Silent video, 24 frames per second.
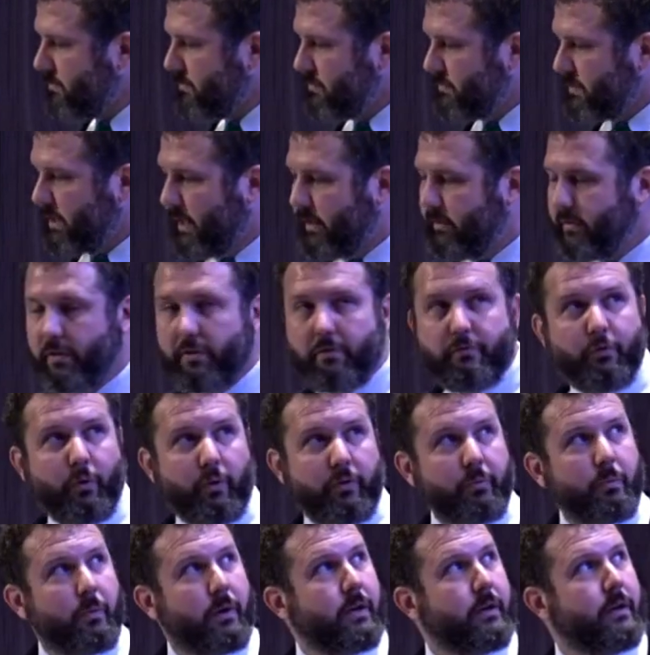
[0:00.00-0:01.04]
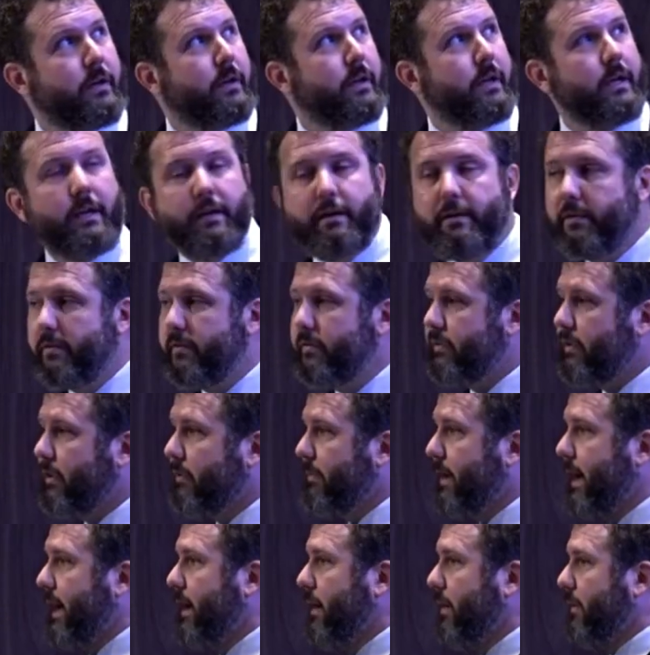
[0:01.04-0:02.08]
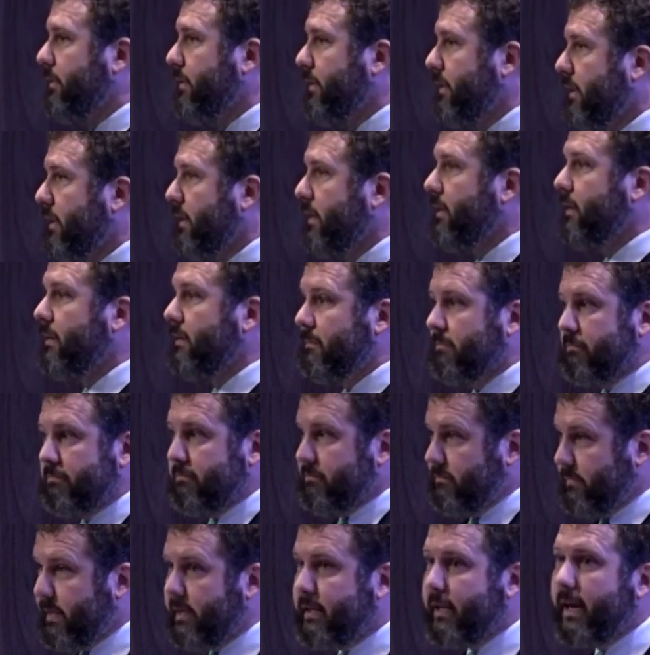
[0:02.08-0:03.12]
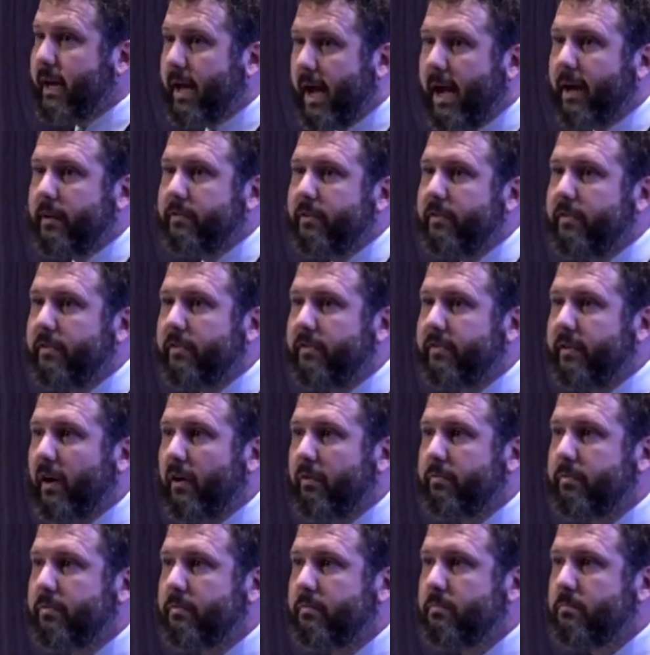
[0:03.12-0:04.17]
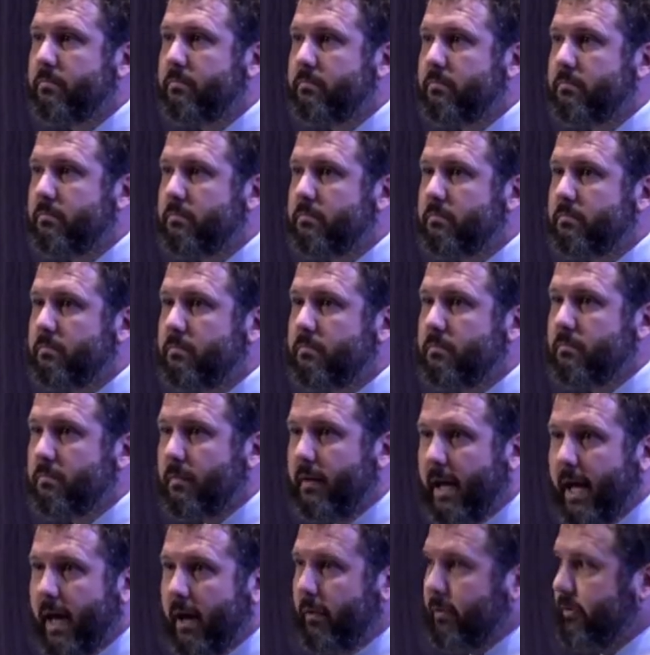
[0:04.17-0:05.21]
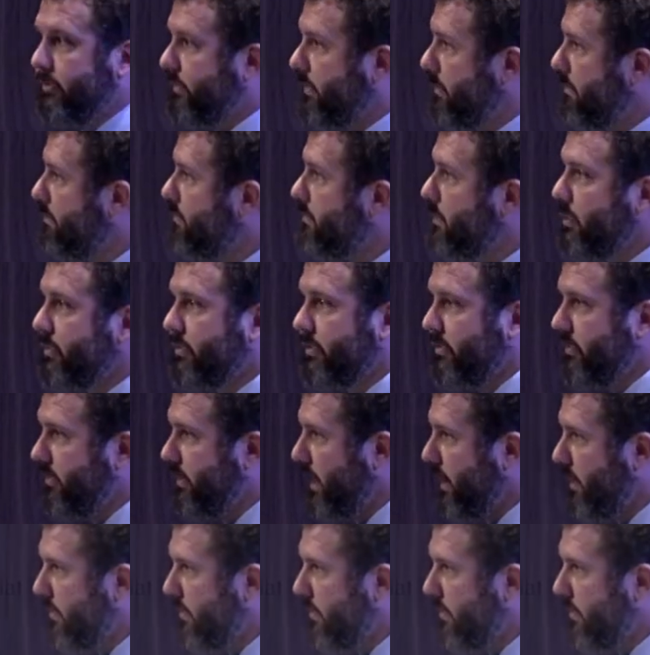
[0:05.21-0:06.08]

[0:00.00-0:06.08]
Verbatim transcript: And then the fourth one is around the data access itself. How is the usage data